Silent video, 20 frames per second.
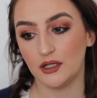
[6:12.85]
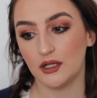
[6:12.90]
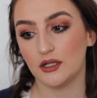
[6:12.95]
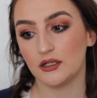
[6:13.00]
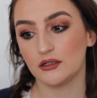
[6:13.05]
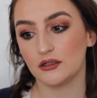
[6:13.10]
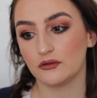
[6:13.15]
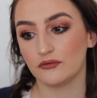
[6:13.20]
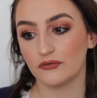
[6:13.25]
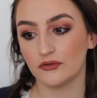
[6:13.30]

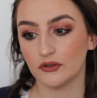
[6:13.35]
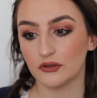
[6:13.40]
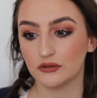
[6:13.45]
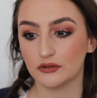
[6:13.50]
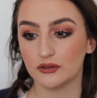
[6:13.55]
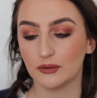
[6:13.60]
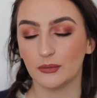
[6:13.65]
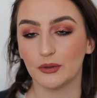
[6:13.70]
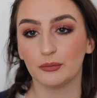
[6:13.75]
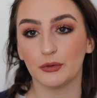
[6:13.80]
and for
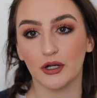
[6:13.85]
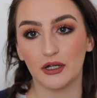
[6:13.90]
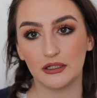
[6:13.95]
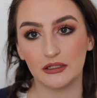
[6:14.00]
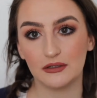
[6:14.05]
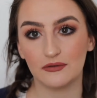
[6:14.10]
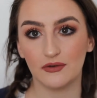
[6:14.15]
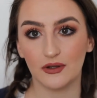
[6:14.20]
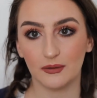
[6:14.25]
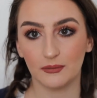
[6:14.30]
some of
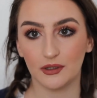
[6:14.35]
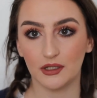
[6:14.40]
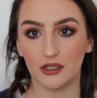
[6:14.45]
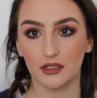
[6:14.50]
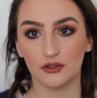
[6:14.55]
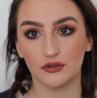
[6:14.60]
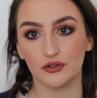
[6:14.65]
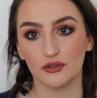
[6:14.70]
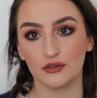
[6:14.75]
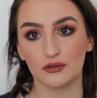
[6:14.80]
Brian's family,
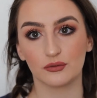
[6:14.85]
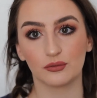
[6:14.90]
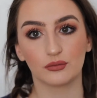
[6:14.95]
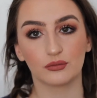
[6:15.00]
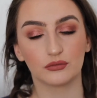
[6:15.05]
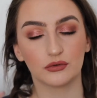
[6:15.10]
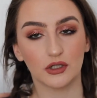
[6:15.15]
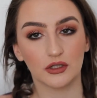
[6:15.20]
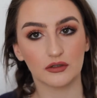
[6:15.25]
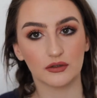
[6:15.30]
it just
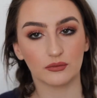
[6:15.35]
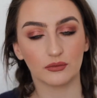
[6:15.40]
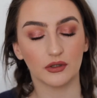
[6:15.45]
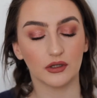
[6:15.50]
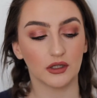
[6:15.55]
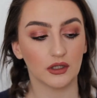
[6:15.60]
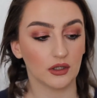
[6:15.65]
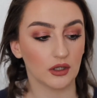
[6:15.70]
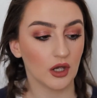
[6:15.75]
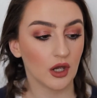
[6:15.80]
doesn't
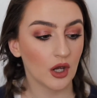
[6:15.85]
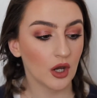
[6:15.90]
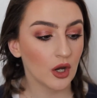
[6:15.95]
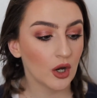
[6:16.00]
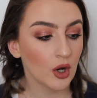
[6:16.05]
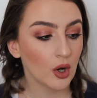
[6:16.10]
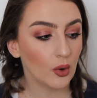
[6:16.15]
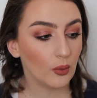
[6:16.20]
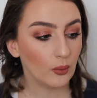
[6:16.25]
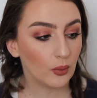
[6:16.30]
really
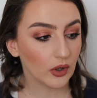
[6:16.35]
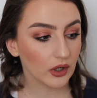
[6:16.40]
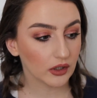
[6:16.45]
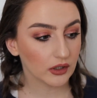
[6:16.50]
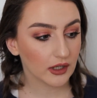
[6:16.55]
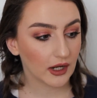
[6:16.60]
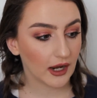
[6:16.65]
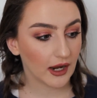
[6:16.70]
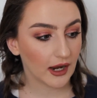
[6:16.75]
work